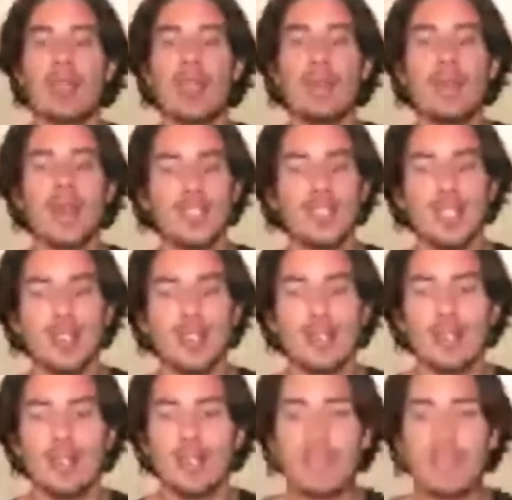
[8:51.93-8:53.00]

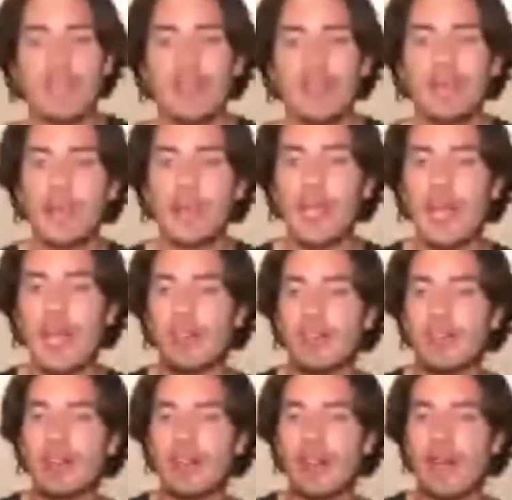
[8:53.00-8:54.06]
Imagine that we
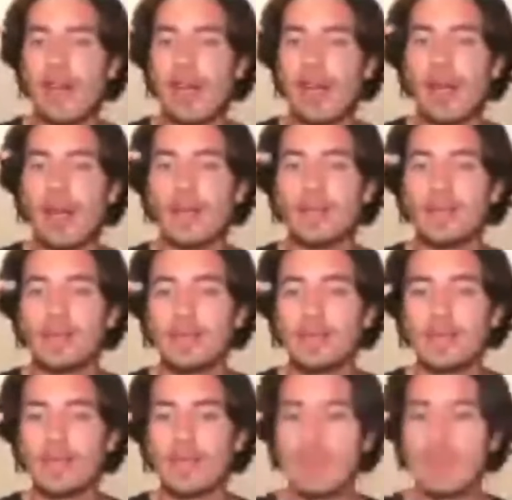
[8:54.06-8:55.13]
have
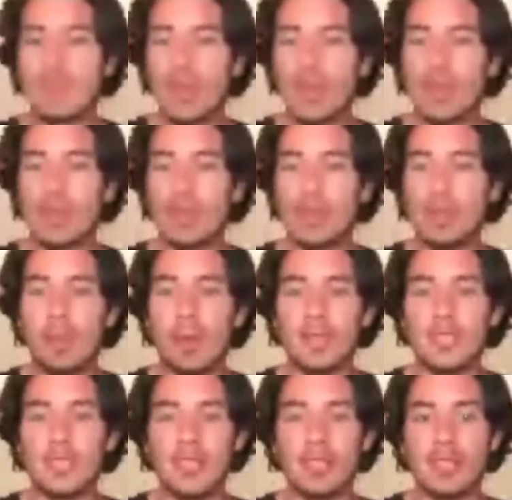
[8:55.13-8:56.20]
the
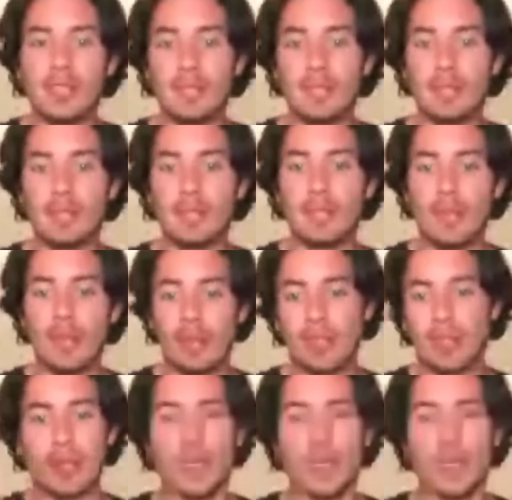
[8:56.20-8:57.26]
positive,
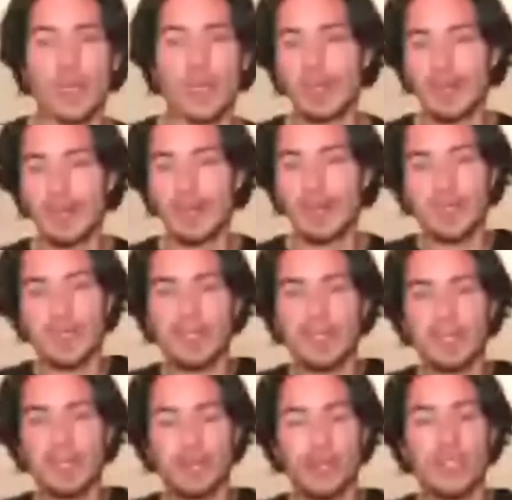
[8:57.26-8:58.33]

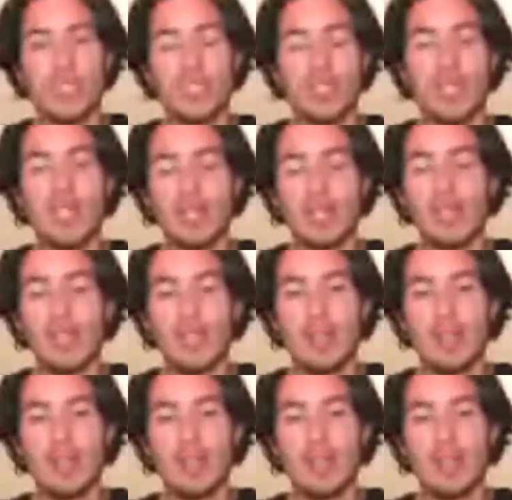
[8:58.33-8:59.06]
which is the